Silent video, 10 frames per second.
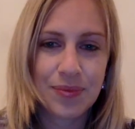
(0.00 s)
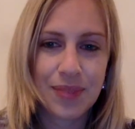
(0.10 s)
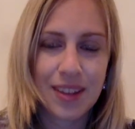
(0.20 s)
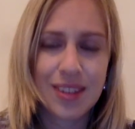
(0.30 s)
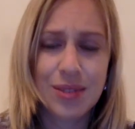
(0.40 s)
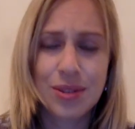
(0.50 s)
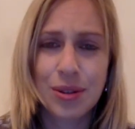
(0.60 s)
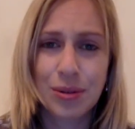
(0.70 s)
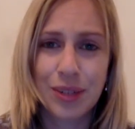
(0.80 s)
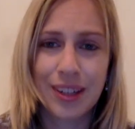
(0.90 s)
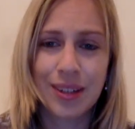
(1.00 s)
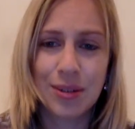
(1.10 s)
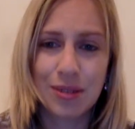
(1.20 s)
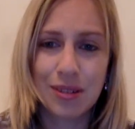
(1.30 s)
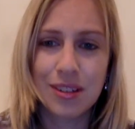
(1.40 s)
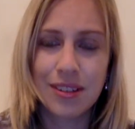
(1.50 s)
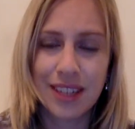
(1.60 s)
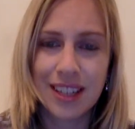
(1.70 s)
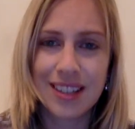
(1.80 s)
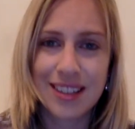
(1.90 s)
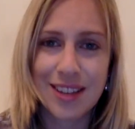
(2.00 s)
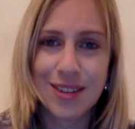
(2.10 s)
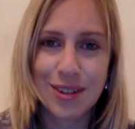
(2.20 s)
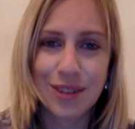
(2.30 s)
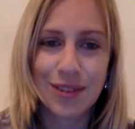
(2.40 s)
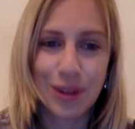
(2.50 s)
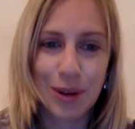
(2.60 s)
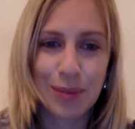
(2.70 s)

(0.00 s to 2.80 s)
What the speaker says: It's also really cool living in the centre of Europe